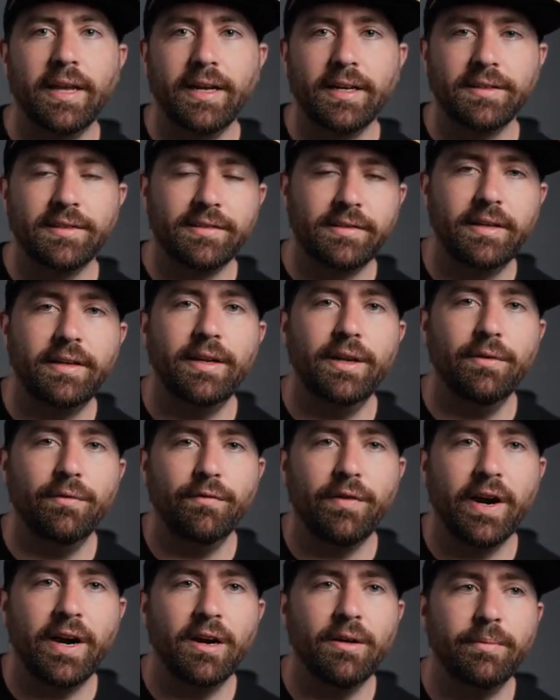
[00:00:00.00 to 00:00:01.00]
like a city
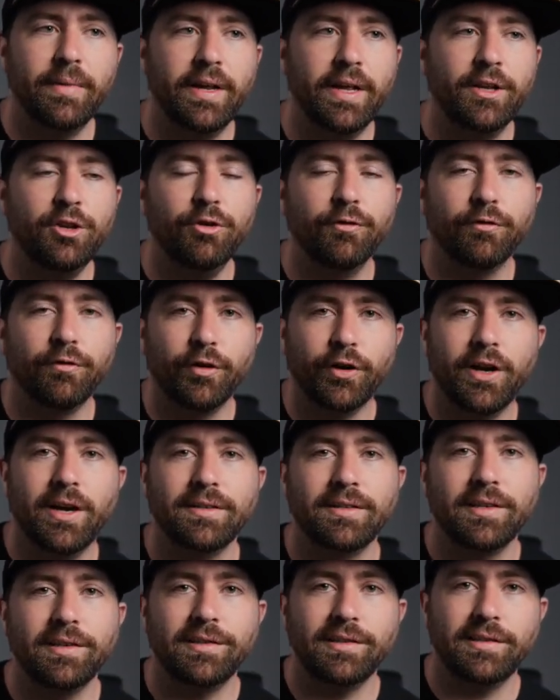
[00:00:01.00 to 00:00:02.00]
environment and you
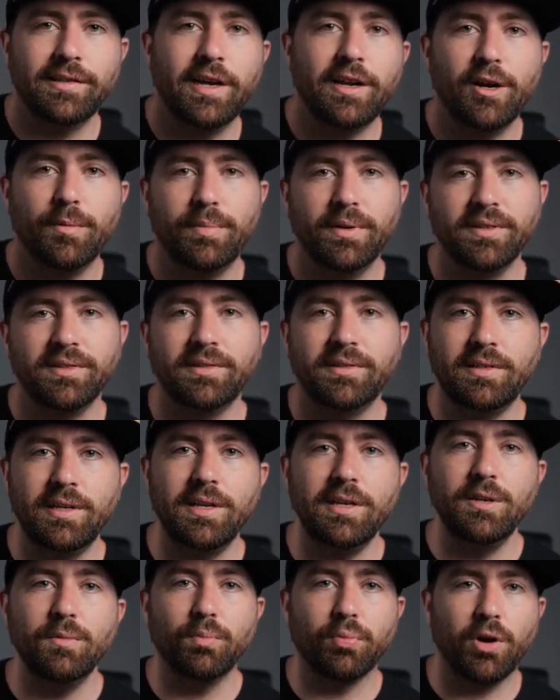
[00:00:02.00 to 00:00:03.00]
forgot to set up a
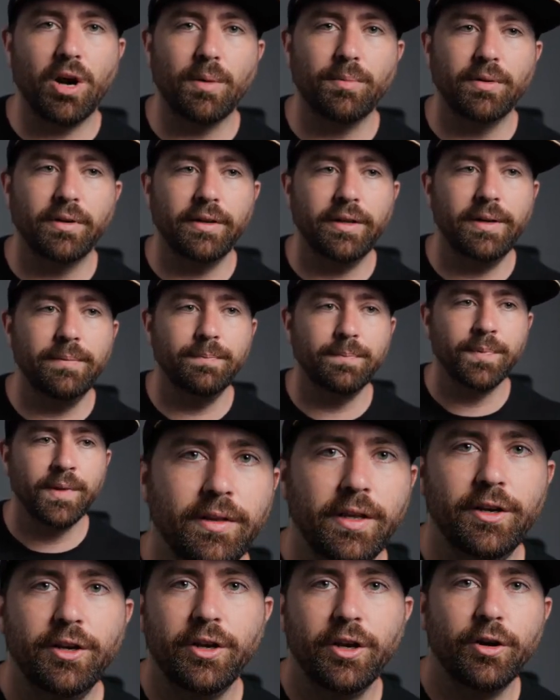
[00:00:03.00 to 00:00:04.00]
scene properly,
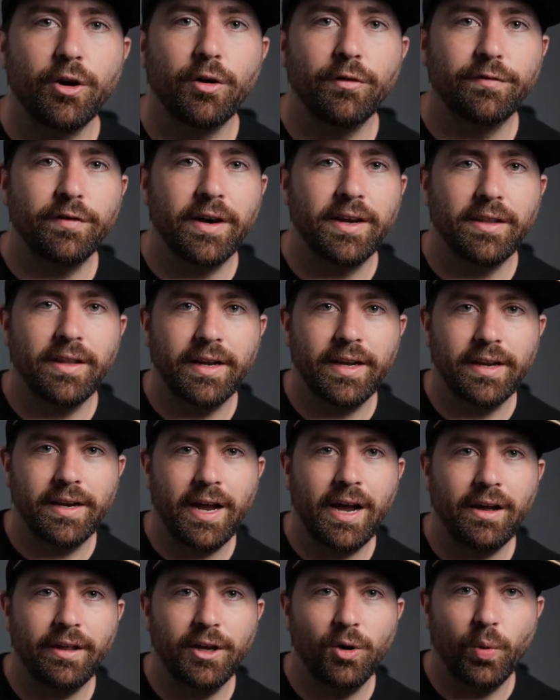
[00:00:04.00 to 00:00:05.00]
then you could go find like an
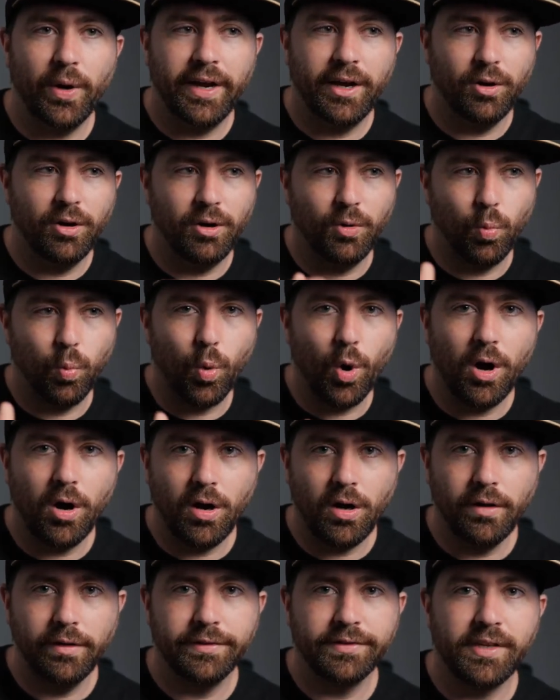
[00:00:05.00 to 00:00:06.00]
alleyway or a
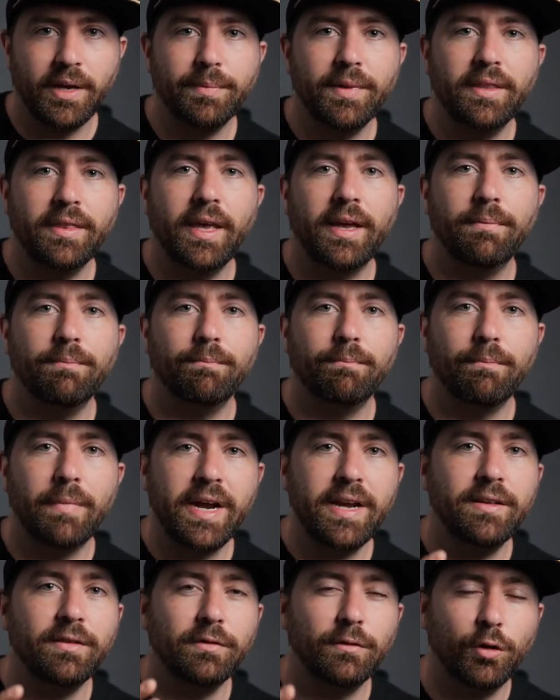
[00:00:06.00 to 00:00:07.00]
wall, something that
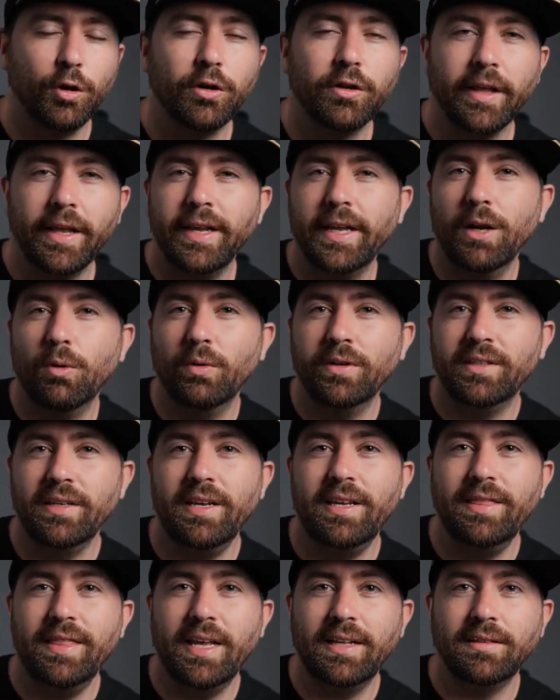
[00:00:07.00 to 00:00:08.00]
might look like it was
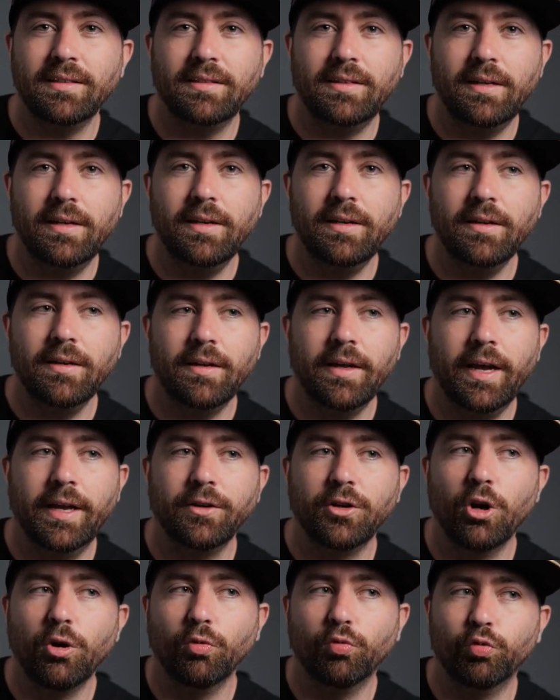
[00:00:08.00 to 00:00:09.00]
in that scene,
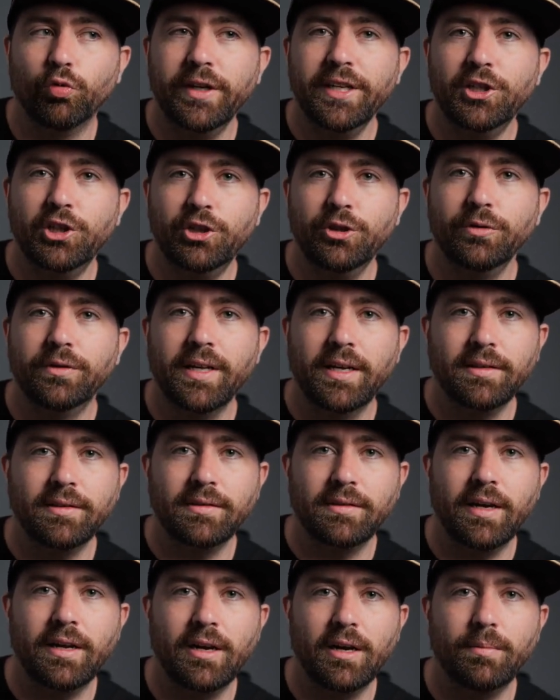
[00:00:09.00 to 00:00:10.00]
and go reshoot that
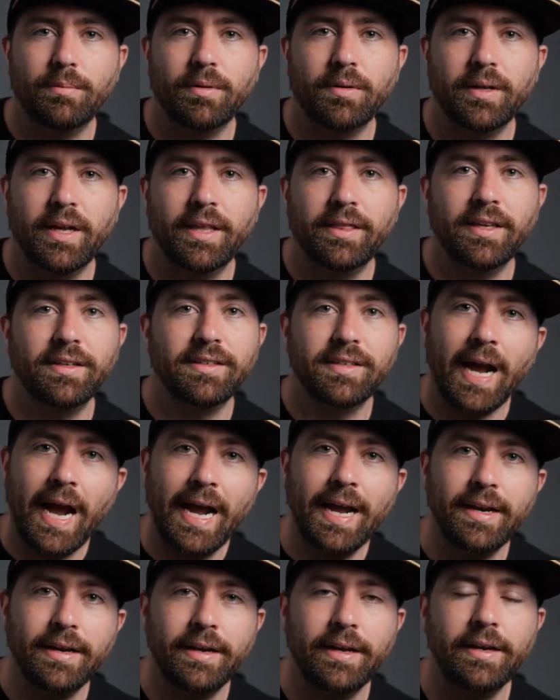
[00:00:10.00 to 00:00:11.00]
setup and then
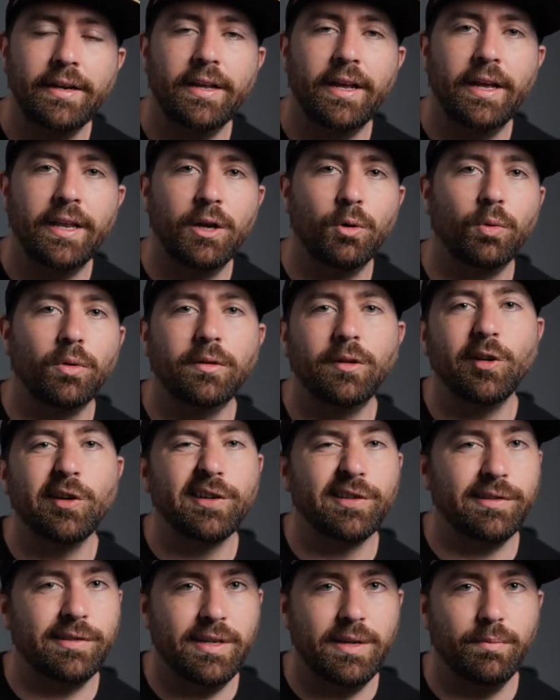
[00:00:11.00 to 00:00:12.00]
tie it in and it will
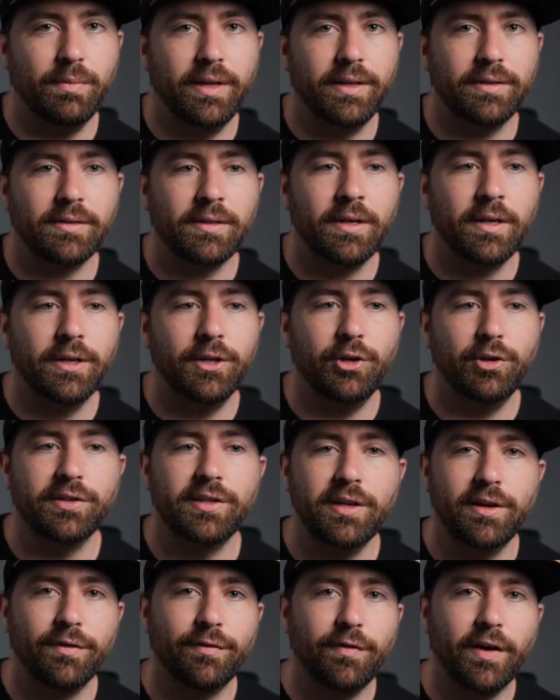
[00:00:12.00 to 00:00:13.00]
look seamless. You just
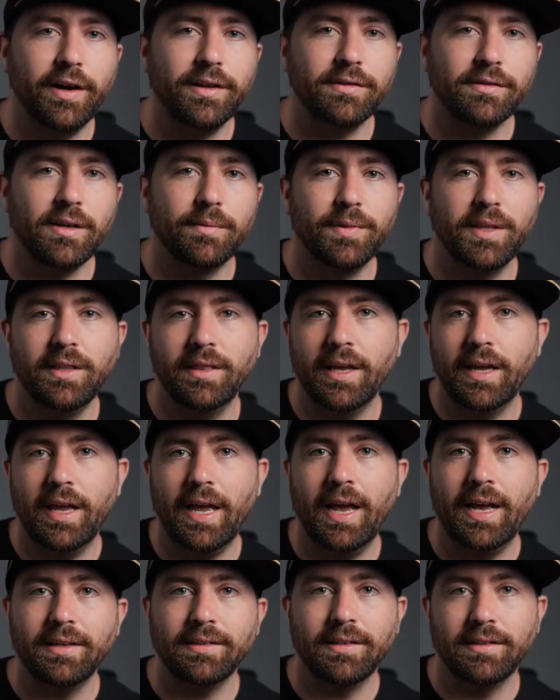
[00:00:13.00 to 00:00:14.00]
need to find something that
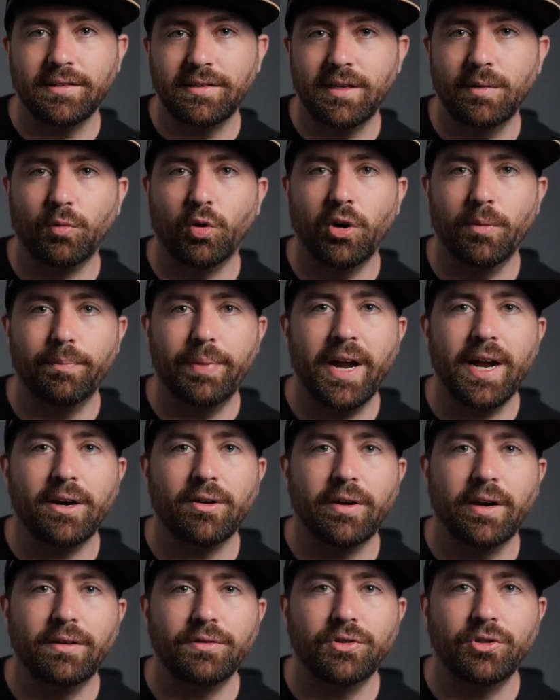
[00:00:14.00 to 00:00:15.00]
has a similar
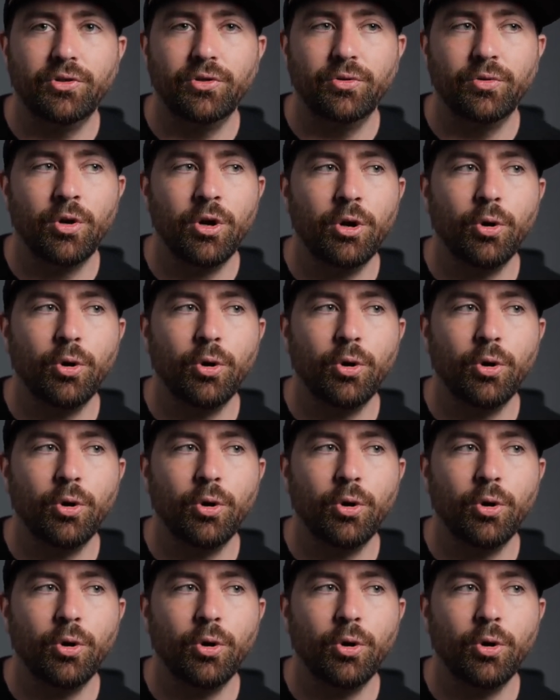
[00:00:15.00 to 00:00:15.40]
background to